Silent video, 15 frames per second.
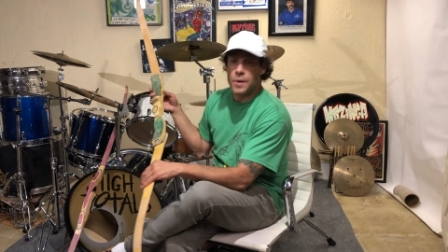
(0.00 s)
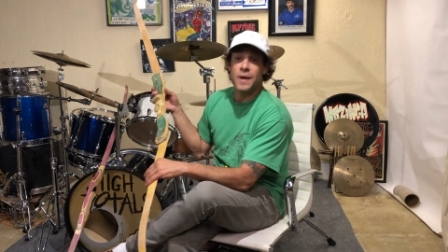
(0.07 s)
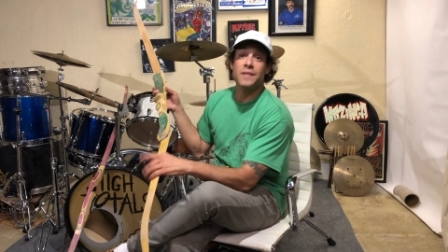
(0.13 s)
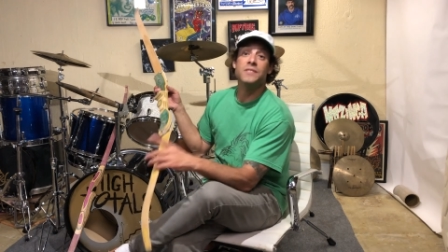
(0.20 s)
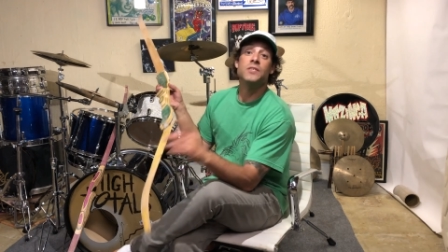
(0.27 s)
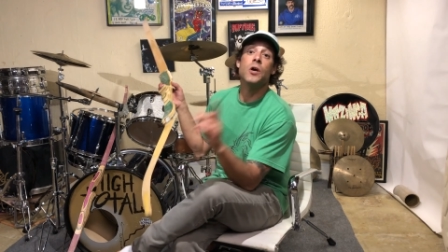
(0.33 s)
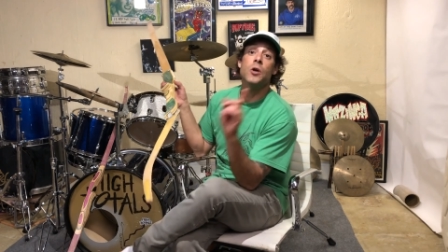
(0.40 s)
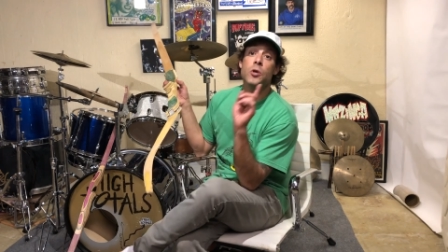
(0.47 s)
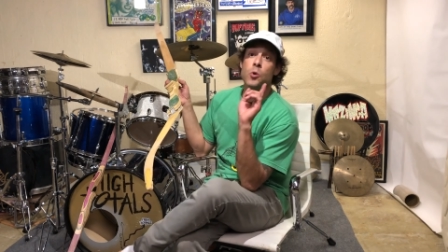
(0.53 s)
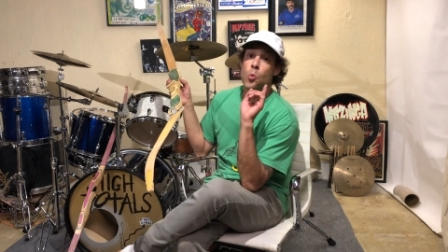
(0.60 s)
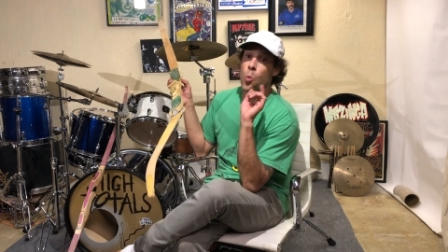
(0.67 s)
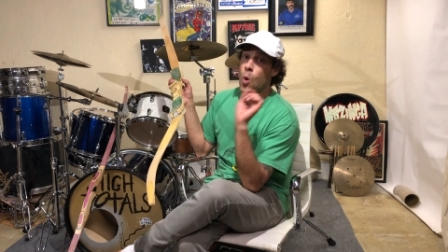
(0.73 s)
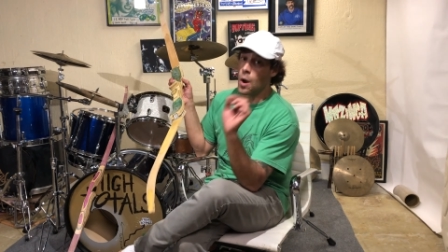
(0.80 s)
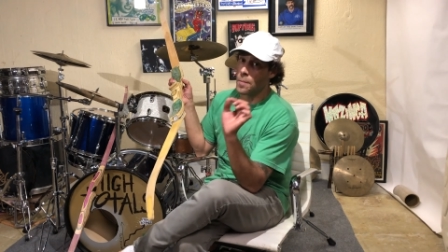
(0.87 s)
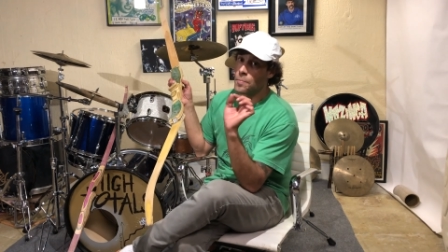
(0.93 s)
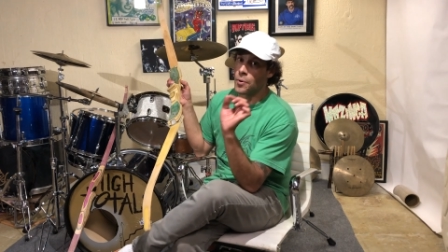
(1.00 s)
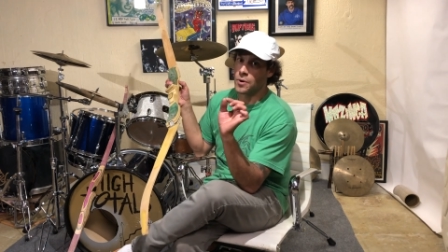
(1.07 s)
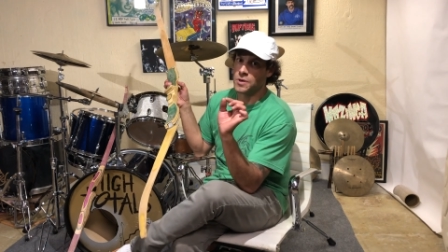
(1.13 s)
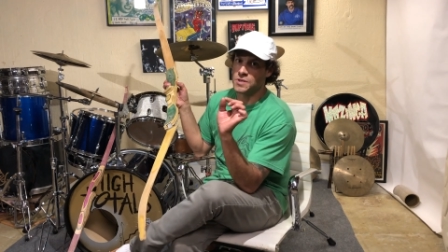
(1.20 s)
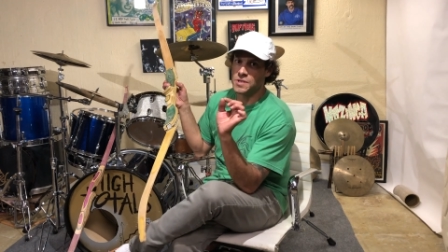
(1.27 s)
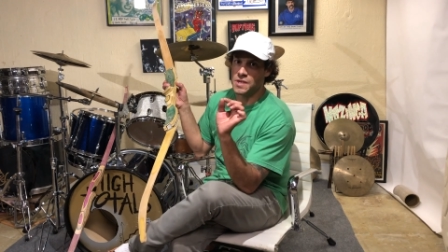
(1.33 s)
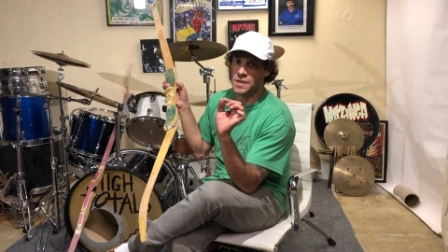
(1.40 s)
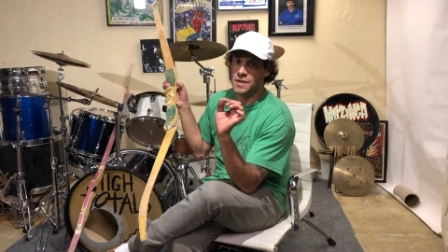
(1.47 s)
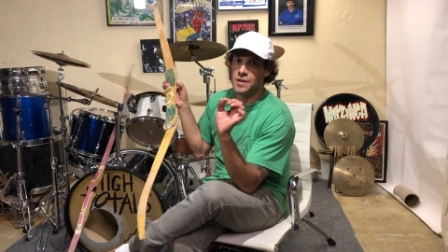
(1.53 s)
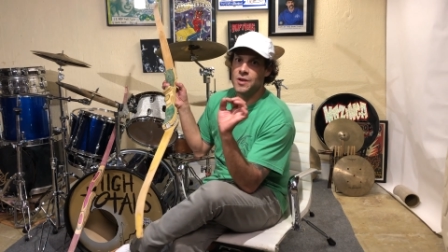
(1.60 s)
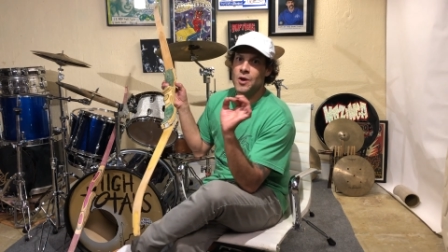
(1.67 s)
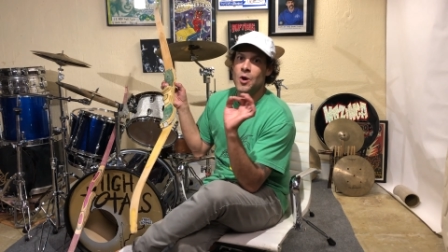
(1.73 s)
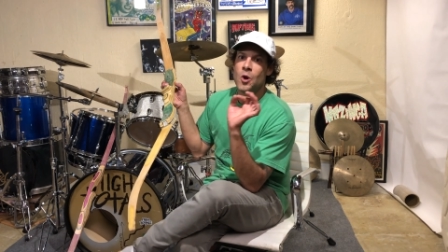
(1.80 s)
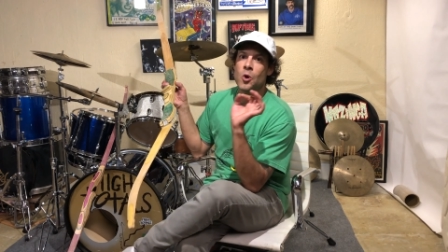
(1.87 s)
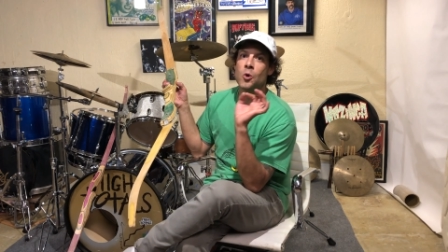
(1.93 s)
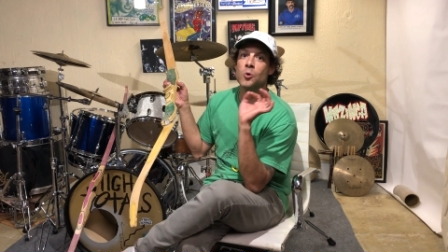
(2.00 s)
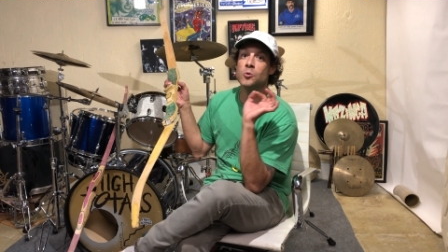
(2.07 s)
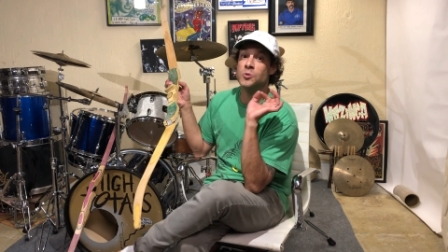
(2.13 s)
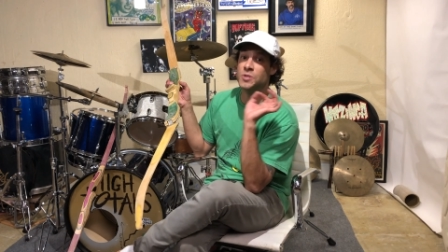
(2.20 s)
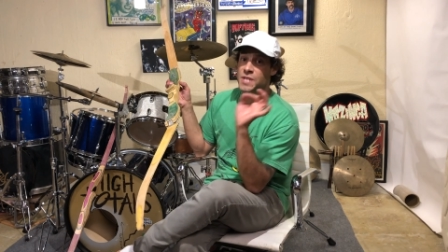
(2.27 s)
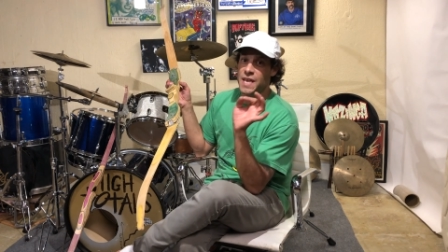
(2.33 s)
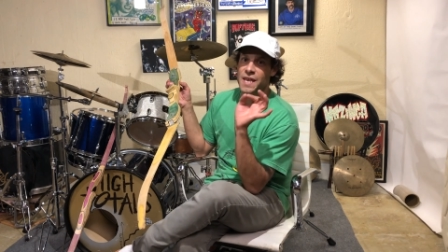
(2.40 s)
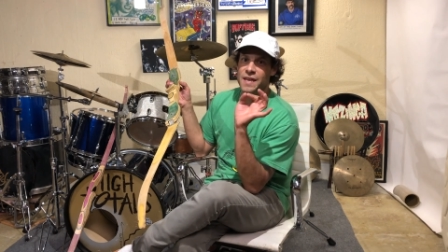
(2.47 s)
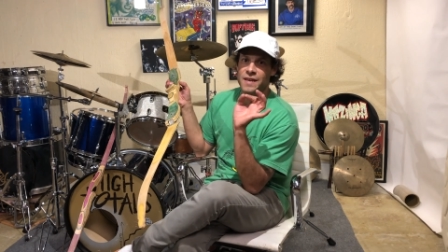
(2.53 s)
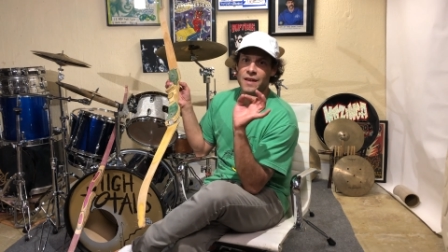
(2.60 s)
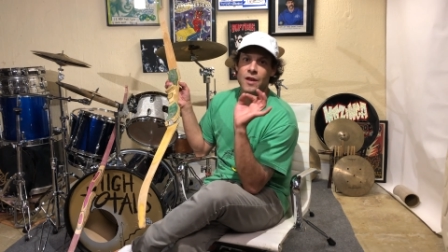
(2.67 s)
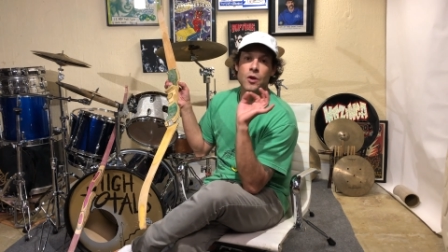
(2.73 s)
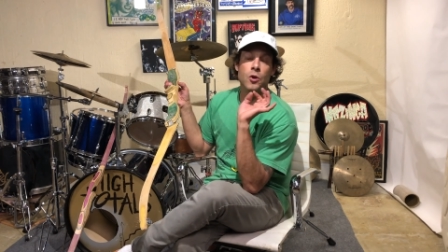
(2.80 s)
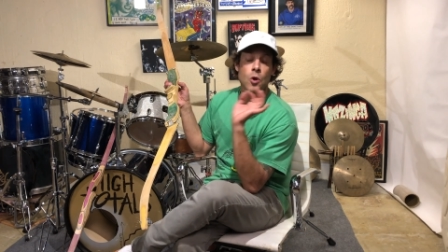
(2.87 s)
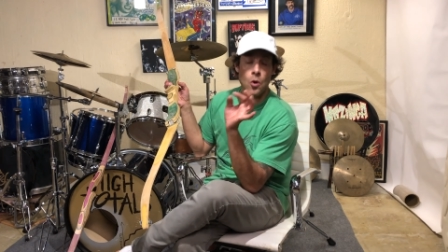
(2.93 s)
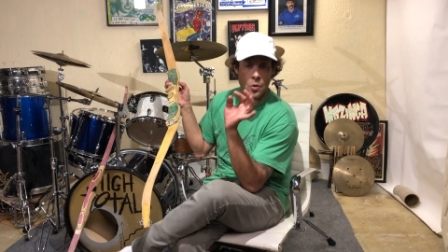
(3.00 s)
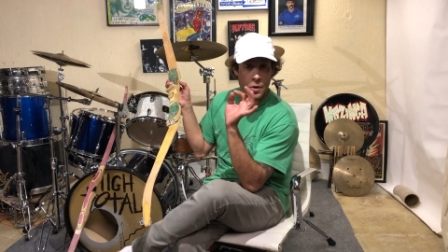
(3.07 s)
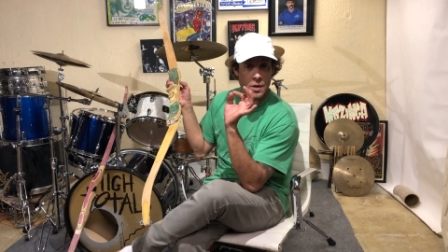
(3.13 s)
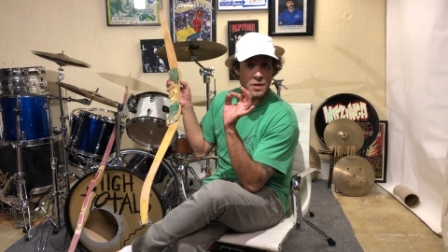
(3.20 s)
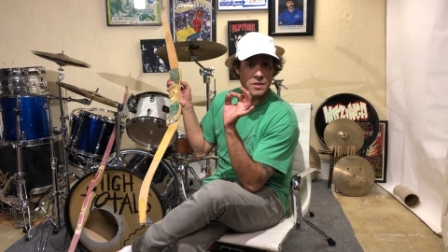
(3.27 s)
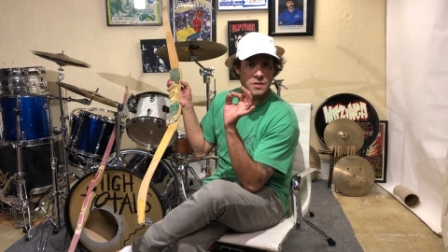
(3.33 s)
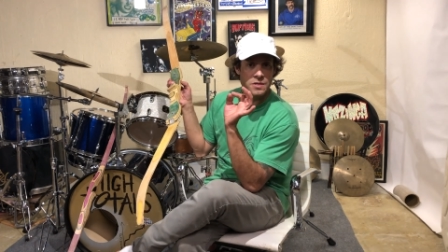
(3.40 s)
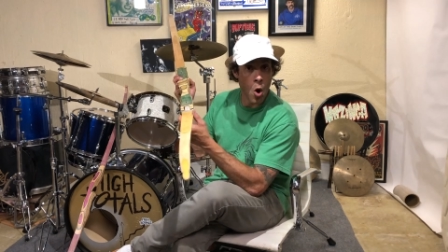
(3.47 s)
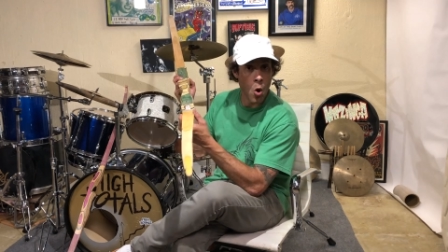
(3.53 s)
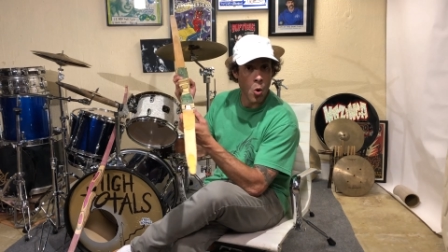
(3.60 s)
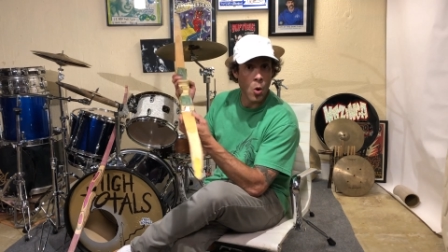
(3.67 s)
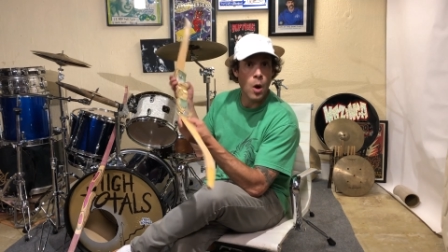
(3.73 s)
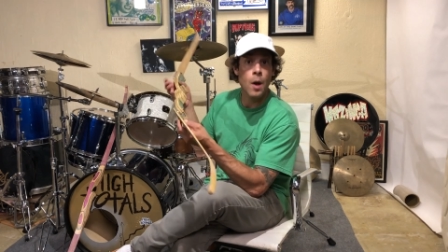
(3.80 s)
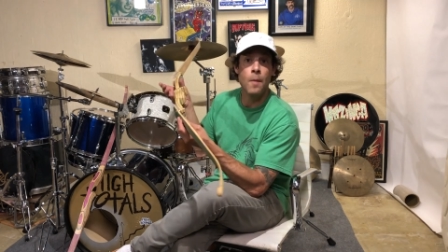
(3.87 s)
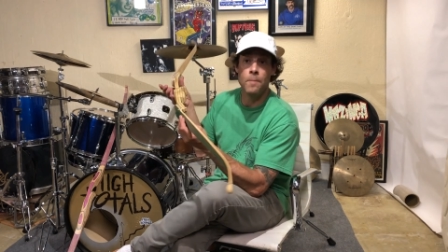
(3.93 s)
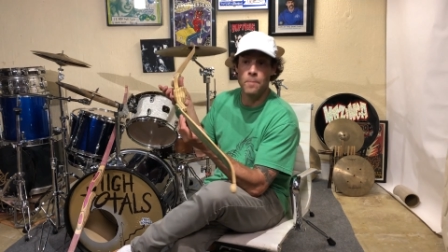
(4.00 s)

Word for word: But I'll tell you one person who did notice oh,